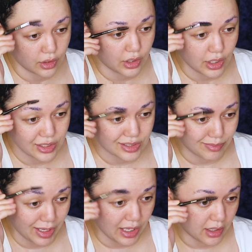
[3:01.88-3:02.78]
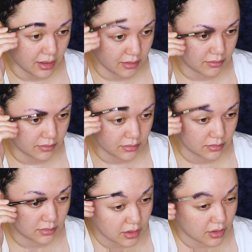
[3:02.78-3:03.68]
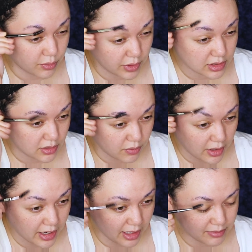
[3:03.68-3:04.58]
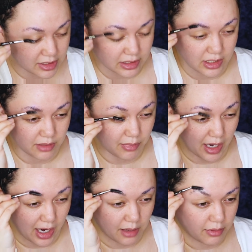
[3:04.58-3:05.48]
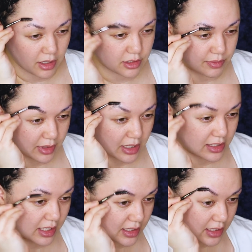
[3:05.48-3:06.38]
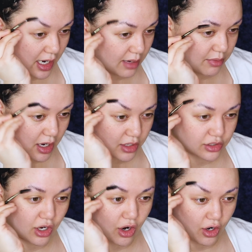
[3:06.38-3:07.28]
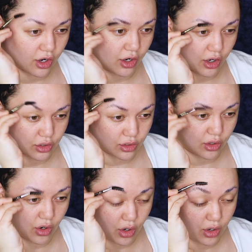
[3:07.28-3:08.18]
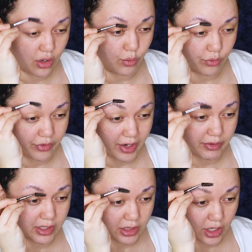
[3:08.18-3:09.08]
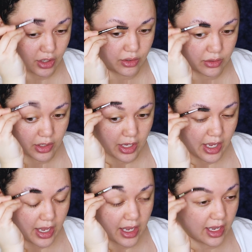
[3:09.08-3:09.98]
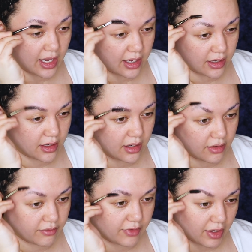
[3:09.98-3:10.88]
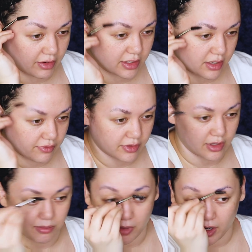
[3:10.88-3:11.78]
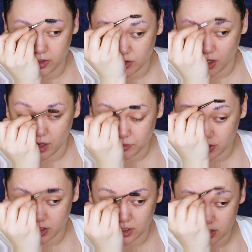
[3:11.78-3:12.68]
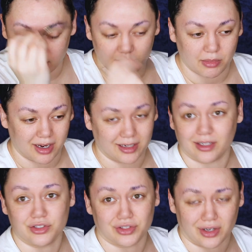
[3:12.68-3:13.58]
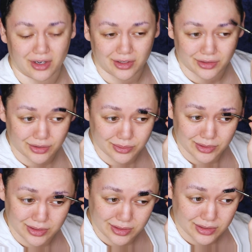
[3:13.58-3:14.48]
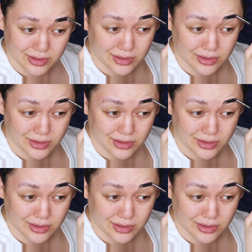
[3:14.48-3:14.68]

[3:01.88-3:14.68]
Yes, ma'am. The reason why I'm deleting my eyebrows is because his eyebrows are very low and very different than mine, so I'm just gonna delete mine and draw on new ones.